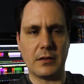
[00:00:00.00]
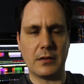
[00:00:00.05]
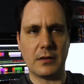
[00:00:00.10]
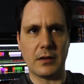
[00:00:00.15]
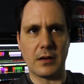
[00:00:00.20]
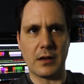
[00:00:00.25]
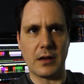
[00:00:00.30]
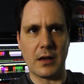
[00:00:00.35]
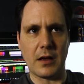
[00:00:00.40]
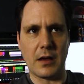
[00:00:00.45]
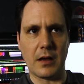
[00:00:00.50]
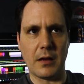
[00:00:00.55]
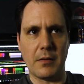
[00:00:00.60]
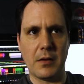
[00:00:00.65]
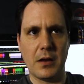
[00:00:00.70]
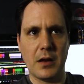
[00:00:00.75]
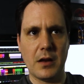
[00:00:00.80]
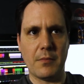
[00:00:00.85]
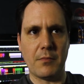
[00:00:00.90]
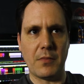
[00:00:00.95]
my
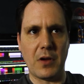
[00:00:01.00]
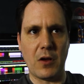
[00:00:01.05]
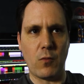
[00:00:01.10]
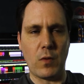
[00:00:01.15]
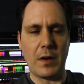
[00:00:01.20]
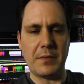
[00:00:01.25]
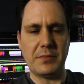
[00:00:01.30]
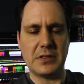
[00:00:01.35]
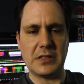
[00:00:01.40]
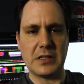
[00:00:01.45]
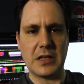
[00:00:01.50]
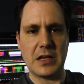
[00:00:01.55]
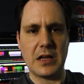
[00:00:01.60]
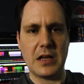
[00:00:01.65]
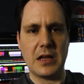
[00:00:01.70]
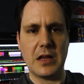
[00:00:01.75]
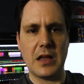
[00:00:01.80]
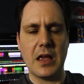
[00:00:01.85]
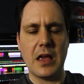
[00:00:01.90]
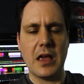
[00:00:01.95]

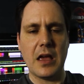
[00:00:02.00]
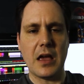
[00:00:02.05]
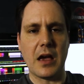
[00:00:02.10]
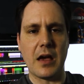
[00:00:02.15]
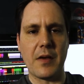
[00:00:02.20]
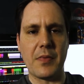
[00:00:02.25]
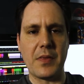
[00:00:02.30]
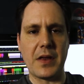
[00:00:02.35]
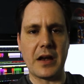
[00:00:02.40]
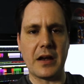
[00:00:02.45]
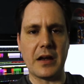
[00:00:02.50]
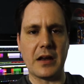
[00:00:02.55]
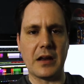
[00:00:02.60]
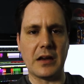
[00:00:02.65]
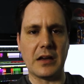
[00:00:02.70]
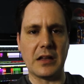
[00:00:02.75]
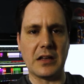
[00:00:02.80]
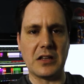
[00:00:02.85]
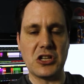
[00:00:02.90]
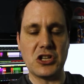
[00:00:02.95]
website, and then
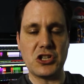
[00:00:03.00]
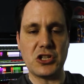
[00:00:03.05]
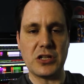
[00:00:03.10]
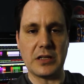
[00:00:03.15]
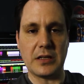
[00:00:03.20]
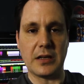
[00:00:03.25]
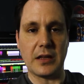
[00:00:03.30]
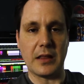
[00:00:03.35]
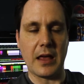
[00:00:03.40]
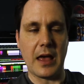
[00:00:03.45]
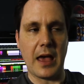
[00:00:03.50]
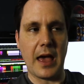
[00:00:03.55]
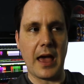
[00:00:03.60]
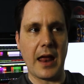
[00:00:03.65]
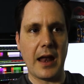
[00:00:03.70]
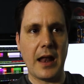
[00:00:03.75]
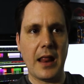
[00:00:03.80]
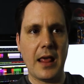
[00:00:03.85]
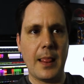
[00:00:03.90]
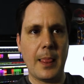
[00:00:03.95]
in addition to
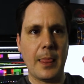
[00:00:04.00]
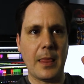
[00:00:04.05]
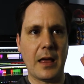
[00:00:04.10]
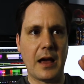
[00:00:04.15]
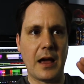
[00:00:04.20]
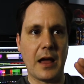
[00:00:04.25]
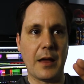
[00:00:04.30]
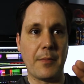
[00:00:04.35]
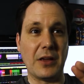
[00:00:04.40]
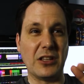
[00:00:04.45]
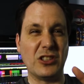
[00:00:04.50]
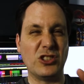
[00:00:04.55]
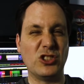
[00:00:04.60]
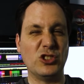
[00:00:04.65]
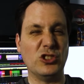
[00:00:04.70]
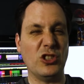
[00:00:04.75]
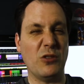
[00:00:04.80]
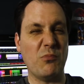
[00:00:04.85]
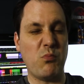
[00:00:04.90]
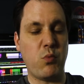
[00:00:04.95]
that, I'm at
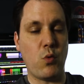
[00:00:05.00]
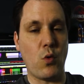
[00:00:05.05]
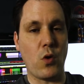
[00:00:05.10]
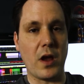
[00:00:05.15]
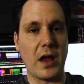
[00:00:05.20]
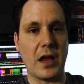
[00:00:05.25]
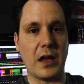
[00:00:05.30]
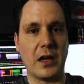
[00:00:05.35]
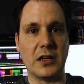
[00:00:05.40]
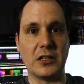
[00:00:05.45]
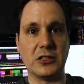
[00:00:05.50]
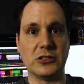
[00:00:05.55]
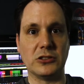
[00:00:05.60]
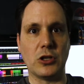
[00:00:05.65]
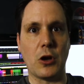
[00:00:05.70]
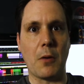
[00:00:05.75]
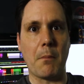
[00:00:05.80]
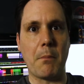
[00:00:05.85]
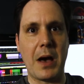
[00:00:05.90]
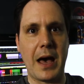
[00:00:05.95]
some point going to
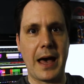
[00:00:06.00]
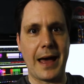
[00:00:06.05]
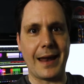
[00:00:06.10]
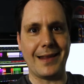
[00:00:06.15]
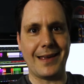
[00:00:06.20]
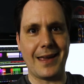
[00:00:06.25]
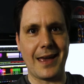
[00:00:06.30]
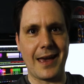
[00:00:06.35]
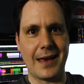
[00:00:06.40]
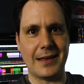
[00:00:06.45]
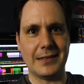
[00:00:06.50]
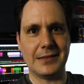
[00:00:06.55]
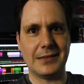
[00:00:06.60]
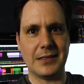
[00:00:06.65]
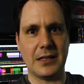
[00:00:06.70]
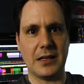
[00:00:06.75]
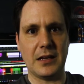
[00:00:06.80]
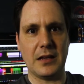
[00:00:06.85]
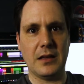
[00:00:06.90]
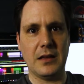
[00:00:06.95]
start
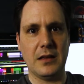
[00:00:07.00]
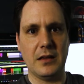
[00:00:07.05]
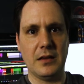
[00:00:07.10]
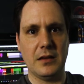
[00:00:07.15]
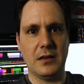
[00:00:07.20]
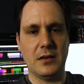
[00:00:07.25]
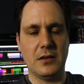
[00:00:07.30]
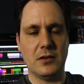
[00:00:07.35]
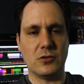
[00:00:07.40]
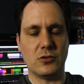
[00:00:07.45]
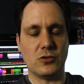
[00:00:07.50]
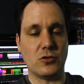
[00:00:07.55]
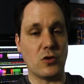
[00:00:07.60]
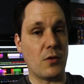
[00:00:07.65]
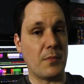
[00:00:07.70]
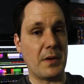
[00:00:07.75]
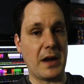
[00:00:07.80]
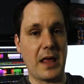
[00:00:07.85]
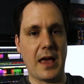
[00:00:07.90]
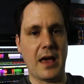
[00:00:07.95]
podcasting. So
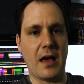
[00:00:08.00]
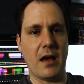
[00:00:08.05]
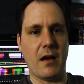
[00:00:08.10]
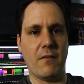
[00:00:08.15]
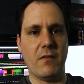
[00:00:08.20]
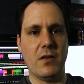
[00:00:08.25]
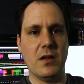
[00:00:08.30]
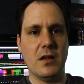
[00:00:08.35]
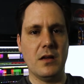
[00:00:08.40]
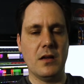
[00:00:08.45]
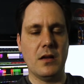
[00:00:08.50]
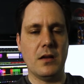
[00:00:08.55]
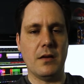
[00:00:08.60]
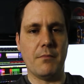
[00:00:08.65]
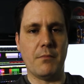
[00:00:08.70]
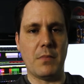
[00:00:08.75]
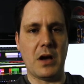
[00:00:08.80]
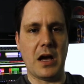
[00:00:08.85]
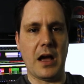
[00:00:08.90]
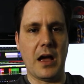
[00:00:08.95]
I'm going to have
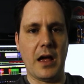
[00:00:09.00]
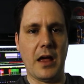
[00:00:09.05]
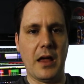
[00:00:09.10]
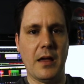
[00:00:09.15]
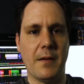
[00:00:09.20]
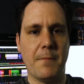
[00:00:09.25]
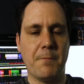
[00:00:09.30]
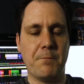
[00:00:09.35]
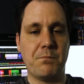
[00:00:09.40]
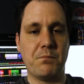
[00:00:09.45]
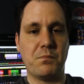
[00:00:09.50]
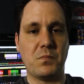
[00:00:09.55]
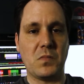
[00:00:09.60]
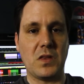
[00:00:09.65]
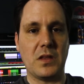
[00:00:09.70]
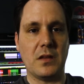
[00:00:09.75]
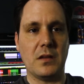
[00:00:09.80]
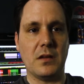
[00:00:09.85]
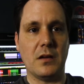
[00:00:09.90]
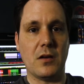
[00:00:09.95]
my
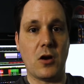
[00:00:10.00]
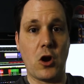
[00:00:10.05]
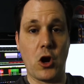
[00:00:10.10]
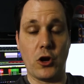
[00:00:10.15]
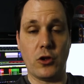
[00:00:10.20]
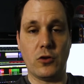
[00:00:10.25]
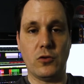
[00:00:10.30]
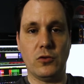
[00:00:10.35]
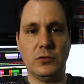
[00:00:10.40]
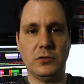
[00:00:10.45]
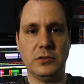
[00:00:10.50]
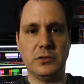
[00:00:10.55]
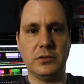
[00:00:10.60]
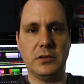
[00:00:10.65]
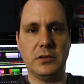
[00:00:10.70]
articles,